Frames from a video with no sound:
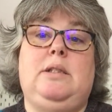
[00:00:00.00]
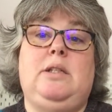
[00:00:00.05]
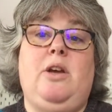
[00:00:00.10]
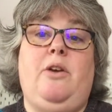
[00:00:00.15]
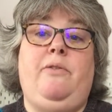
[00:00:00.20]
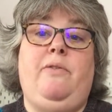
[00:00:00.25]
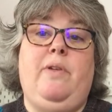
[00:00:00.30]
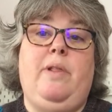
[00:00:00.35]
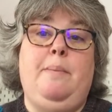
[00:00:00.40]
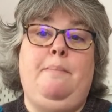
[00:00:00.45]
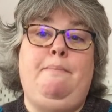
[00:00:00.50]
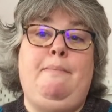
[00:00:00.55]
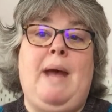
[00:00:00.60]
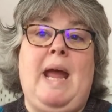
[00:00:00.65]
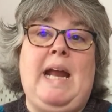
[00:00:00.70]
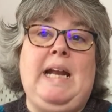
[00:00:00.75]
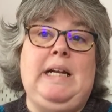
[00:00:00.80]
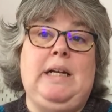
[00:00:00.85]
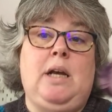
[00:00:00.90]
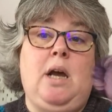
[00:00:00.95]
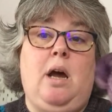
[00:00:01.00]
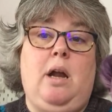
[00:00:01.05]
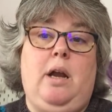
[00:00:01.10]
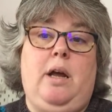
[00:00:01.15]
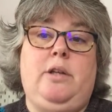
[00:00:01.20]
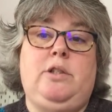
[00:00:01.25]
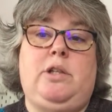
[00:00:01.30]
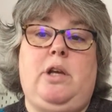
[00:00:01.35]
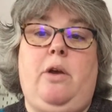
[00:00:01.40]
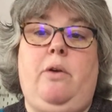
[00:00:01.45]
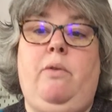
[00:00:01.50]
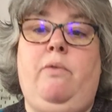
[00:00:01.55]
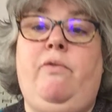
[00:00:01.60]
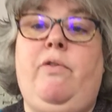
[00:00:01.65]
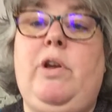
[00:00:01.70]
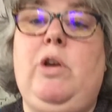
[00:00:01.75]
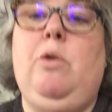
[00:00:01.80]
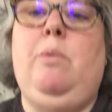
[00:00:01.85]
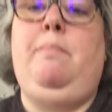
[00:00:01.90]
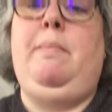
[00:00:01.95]
So for the main colour, so
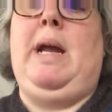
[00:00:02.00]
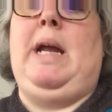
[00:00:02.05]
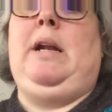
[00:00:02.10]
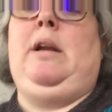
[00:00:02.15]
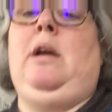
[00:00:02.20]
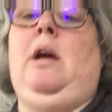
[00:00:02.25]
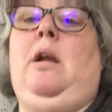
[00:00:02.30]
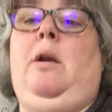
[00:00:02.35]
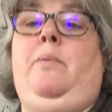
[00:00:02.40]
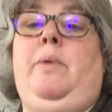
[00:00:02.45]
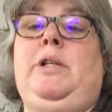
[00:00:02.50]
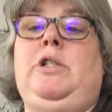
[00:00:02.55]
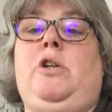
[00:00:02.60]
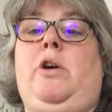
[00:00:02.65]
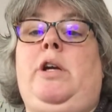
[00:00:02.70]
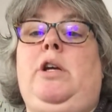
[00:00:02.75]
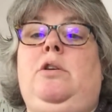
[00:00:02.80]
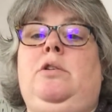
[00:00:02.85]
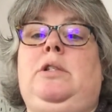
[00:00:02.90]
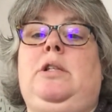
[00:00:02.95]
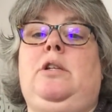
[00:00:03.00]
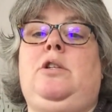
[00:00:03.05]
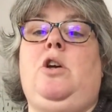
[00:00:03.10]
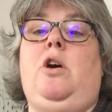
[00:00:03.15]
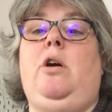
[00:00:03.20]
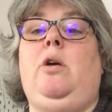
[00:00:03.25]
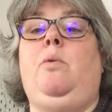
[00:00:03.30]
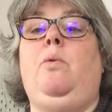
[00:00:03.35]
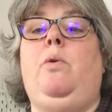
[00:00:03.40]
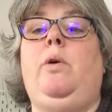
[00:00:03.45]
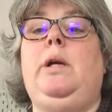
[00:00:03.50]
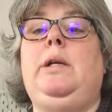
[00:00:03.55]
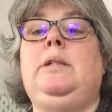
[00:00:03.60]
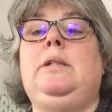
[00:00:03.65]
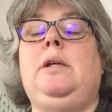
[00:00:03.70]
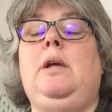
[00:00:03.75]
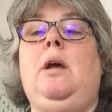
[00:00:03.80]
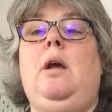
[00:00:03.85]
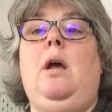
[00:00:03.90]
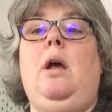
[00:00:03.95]
for your main colour, which I used the
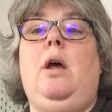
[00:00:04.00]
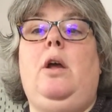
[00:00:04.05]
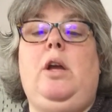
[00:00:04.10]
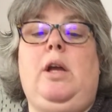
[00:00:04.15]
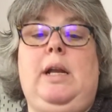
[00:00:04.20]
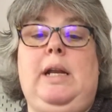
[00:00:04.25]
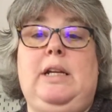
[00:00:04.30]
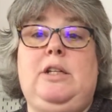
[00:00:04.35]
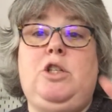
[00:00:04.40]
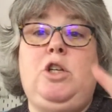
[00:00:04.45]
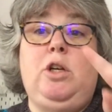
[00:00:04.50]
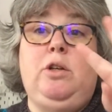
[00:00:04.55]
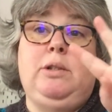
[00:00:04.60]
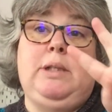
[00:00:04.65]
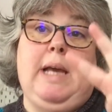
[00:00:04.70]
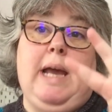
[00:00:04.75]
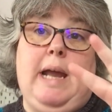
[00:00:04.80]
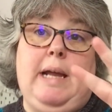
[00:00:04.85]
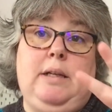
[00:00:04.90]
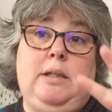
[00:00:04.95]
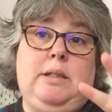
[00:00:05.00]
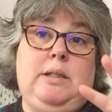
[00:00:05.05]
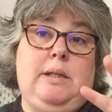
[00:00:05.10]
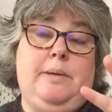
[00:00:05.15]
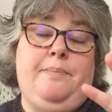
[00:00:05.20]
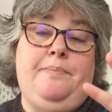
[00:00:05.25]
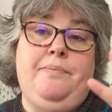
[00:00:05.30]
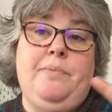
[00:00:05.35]
turquoise, you need 2 skeins,